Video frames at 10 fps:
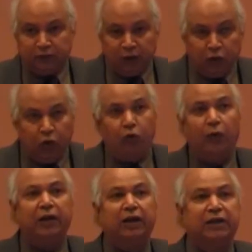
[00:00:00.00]

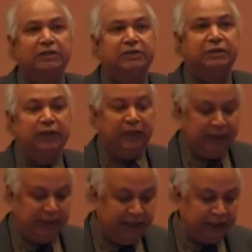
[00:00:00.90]
co-workers
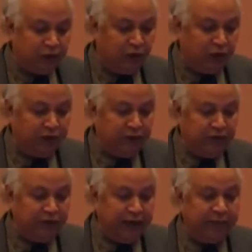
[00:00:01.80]
later on
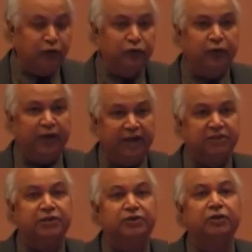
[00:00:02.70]
were able to raise
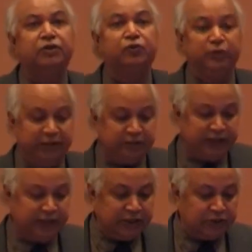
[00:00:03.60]
it to the
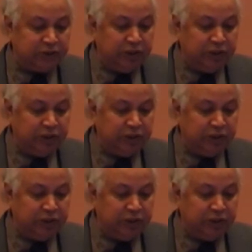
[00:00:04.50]
status